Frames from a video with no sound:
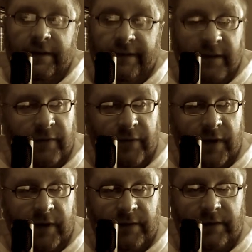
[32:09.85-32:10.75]
Tell your
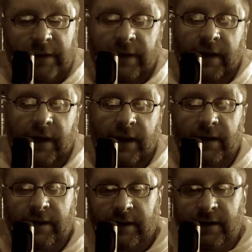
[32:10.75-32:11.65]
friends.
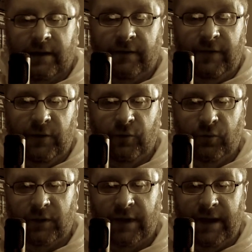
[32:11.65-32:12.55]
And if you
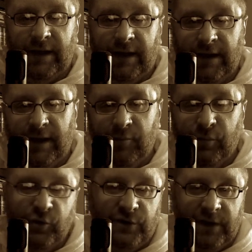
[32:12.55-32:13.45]
would like any
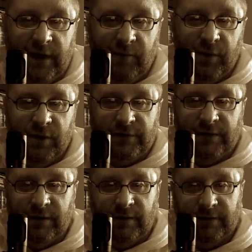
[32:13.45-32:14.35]
Bucho Gang merch,
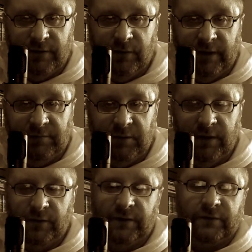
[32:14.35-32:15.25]
there are also links
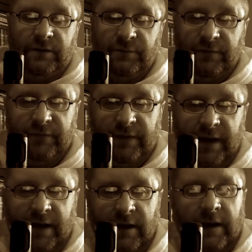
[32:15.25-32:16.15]
below in the description for
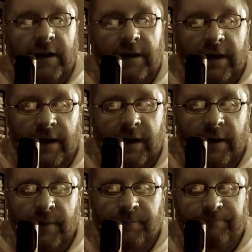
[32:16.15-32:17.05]
that.
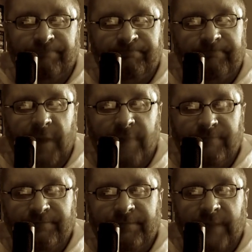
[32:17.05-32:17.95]
Yeah,
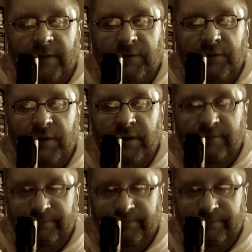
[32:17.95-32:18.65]
thanks for tuning in.